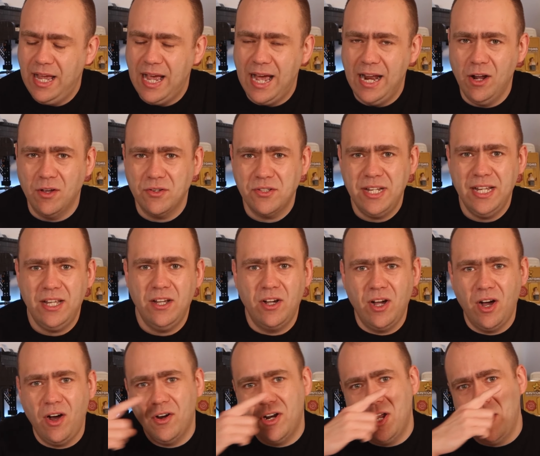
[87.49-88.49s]
And I'll stick a
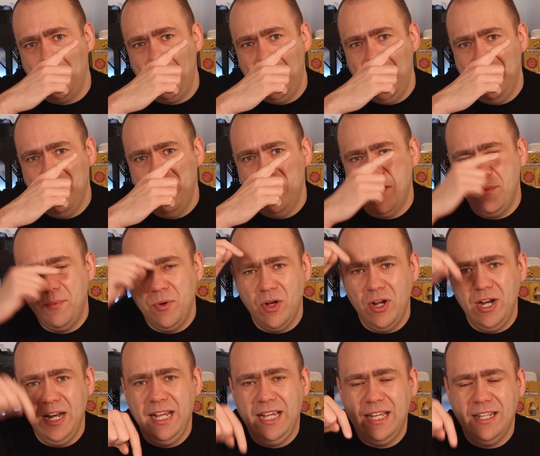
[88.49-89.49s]
card up here and I'll put
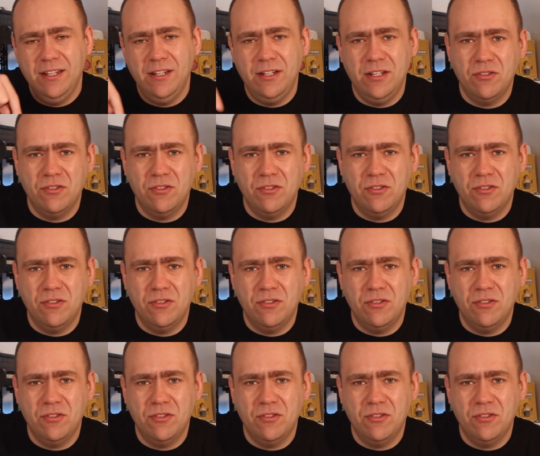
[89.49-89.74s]
a link in the